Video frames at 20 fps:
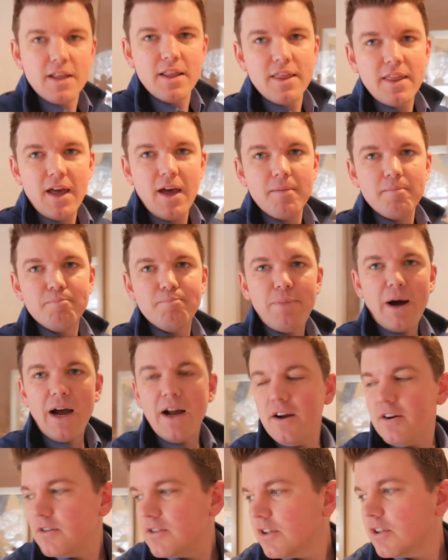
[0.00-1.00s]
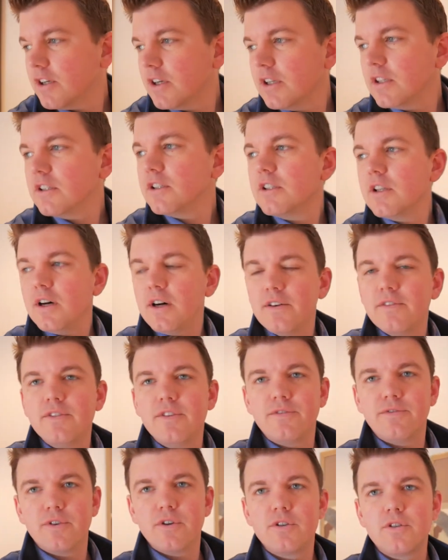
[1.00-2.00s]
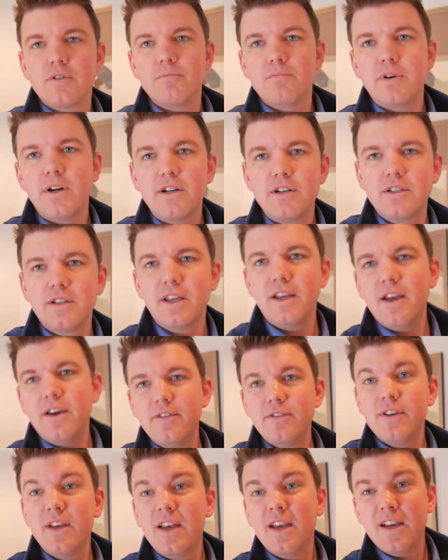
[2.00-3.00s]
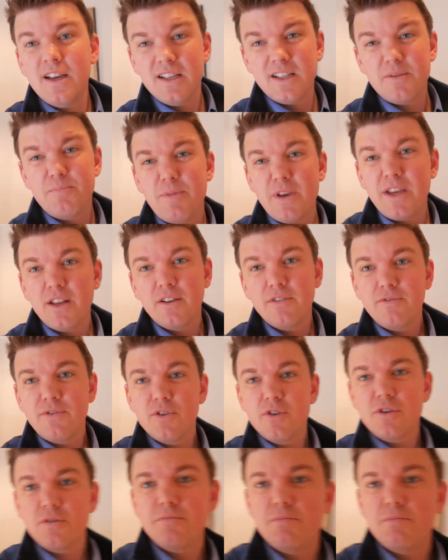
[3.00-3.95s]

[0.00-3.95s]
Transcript: That buyers are gonna love the first impression they have. Speaking of first